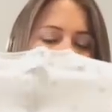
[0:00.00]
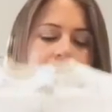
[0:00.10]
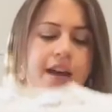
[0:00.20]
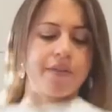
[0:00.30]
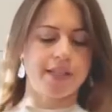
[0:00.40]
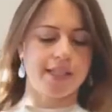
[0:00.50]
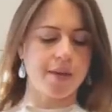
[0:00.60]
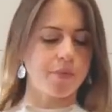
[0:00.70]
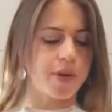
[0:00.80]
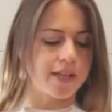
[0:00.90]
You know, they have the
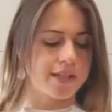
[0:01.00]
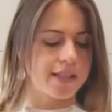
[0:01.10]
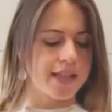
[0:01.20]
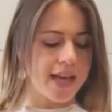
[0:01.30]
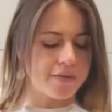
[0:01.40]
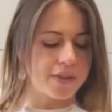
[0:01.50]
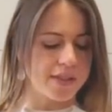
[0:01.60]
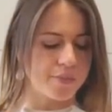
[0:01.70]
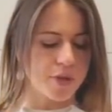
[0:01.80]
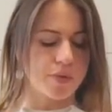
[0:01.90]
snap ones and they have the
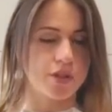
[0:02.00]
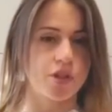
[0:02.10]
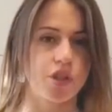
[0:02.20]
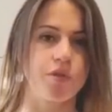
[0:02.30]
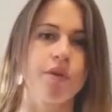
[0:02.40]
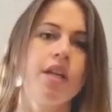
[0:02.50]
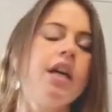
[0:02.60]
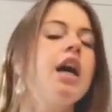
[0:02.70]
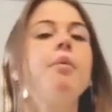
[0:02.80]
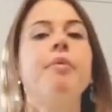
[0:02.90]
zipper ones too.
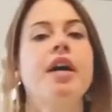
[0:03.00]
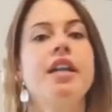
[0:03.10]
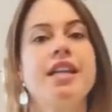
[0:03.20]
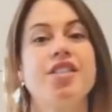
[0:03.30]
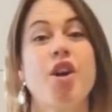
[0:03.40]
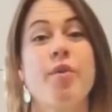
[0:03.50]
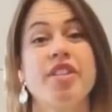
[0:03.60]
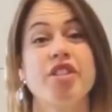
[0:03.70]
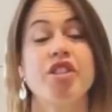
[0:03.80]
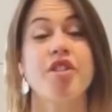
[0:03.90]
But it's
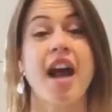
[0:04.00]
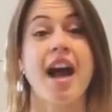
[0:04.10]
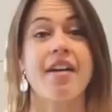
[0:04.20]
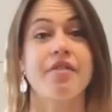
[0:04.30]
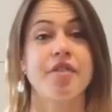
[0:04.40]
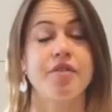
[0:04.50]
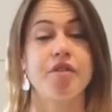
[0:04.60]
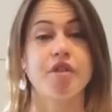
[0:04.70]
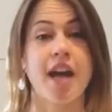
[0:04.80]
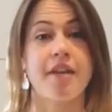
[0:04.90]
always good to have, if
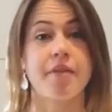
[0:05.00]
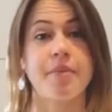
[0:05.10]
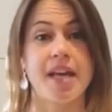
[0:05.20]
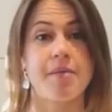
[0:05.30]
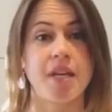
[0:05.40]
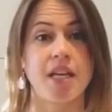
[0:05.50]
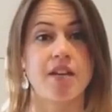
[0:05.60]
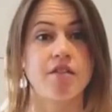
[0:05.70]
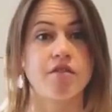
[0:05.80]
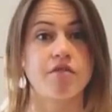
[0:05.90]
you have a baby,
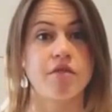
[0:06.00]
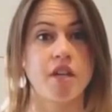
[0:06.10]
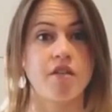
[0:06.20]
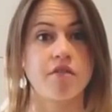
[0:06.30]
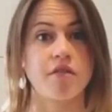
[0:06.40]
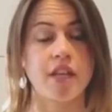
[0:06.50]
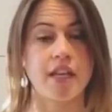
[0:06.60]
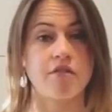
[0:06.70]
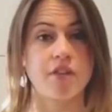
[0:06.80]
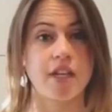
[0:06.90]
through, you know,
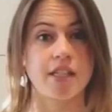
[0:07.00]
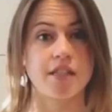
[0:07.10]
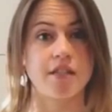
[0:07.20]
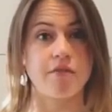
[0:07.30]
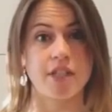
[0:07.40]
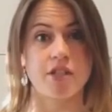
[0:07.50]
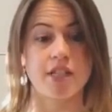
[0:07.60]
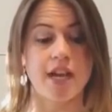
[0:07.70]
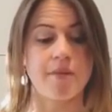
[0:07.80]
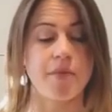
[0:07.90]
like during this the winter
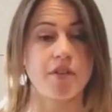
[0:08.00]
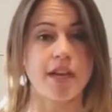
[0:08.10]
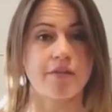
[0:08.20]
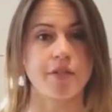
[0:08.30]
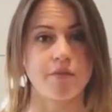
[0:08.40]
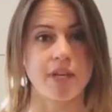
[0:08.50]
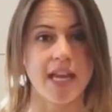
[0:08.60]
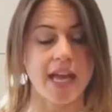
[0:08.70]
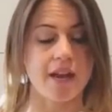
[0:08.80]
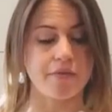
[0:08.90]
time, you definitely want to
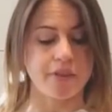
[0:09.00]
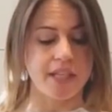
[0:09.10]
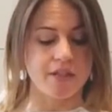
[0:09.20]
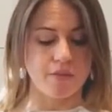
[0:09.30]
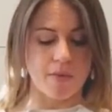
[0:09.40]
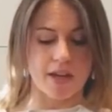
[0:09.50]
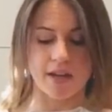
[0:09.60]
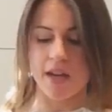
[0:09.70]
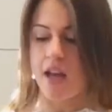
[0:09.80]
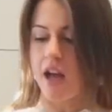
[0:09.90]
get a fleece one
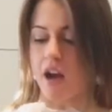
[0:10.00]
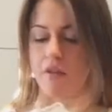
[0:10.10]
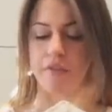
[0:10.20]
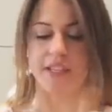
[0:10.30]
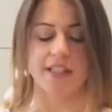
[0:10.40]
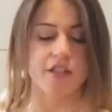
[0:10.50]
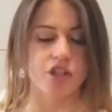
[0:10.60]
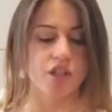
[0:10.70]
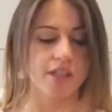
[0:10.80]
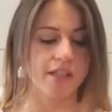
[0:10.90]
of these. These are
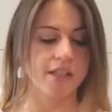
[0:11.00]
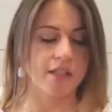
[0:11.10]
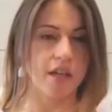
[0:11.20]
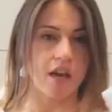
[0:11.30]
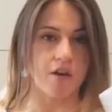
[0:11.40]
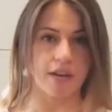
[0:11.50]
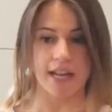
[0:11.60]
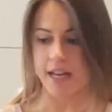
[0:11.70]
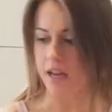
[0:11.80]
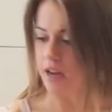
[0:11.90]
just
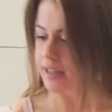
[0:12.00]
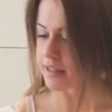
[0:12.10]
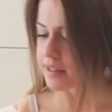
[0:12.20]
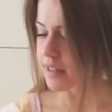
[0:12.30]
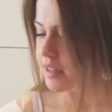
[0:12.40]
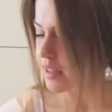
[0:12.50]
organic cotton.